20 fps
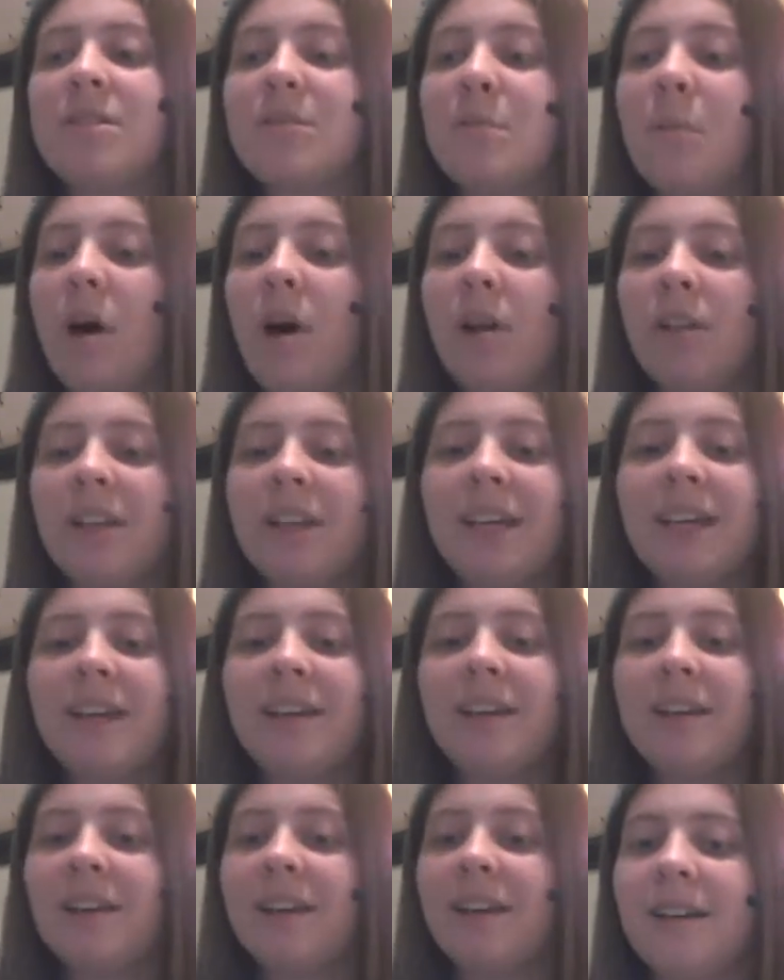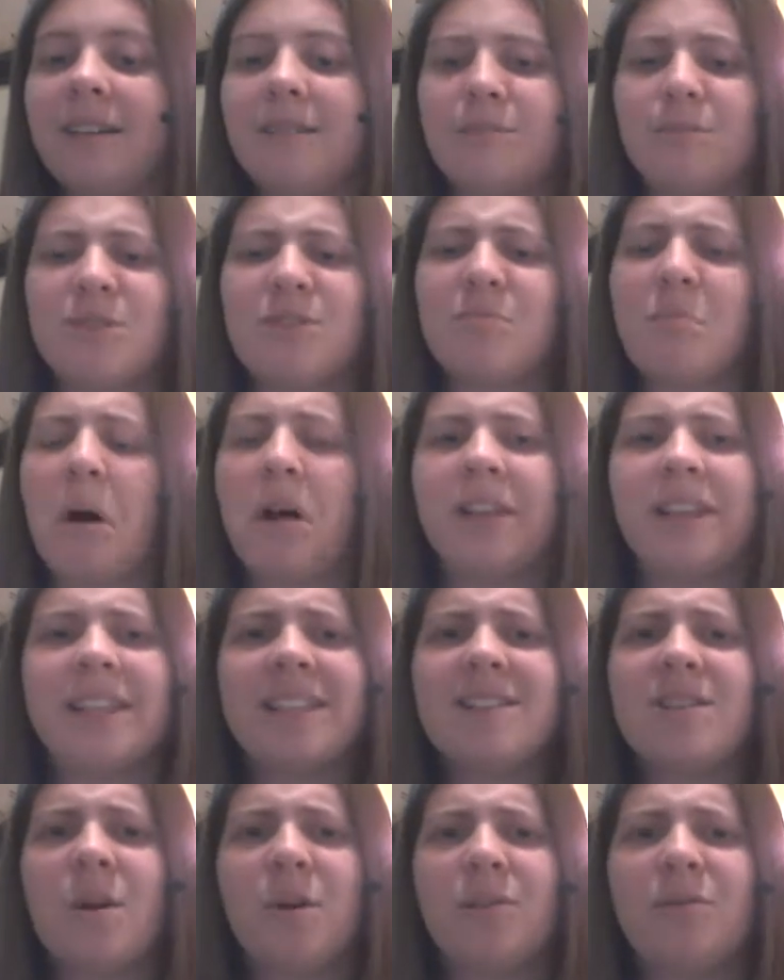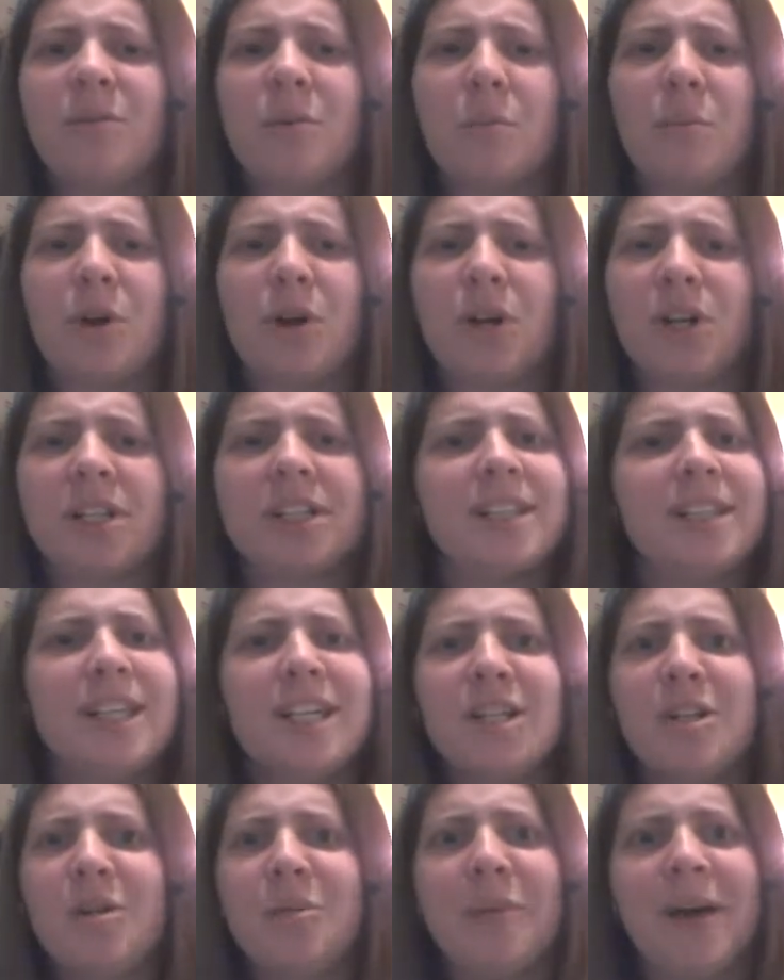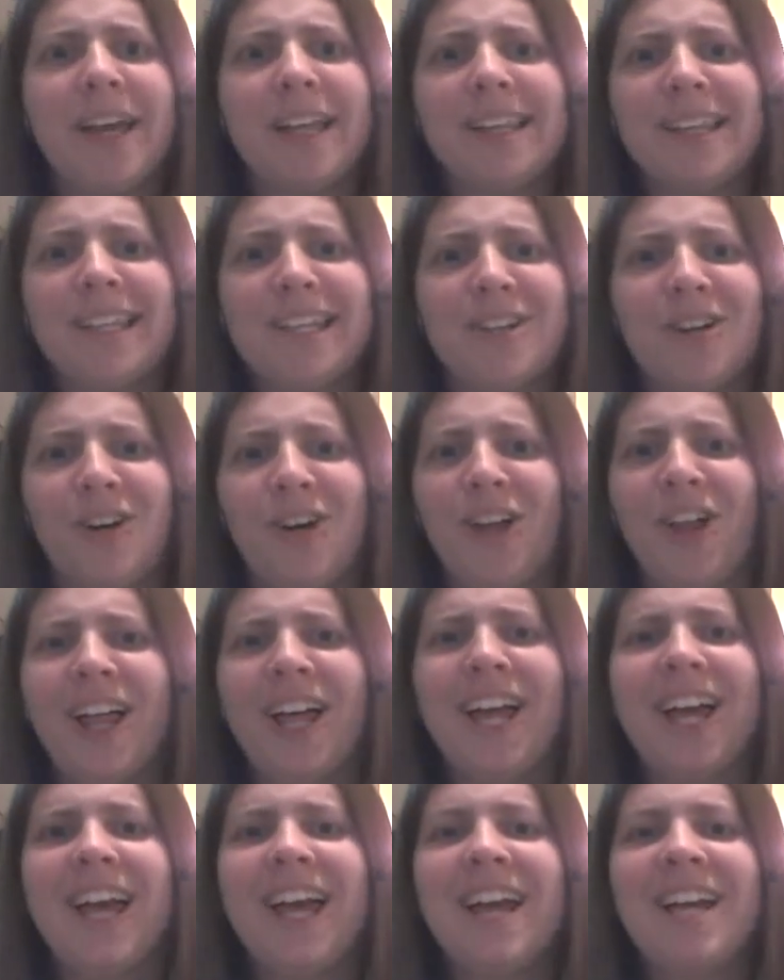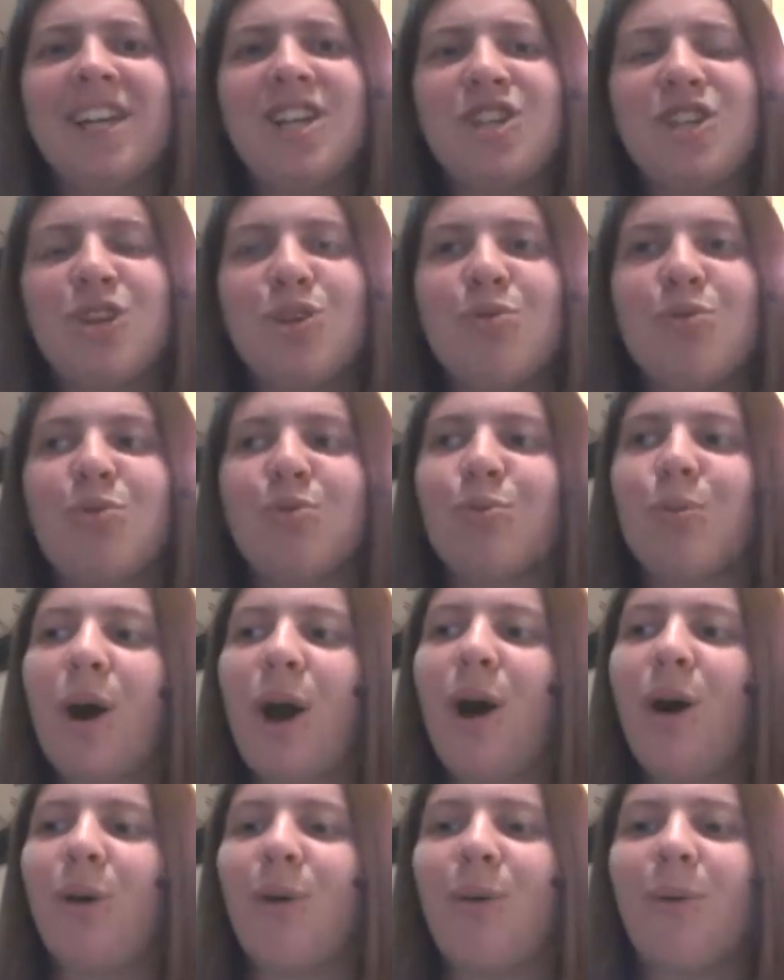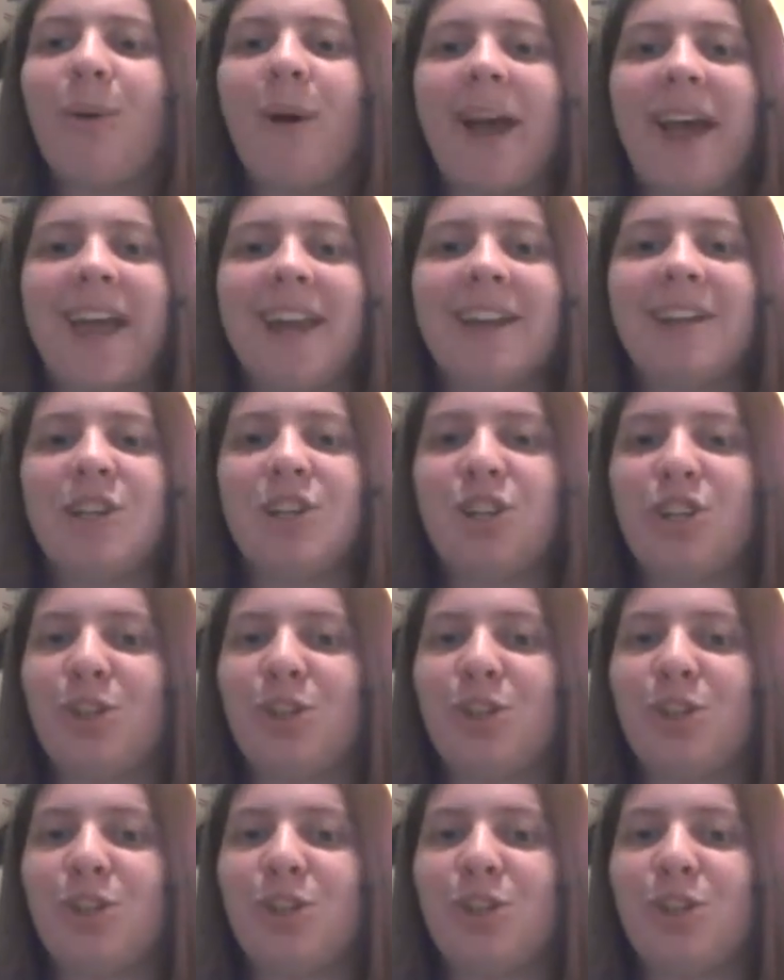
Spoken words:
Smally, that's not even a word. Little by little, you grow and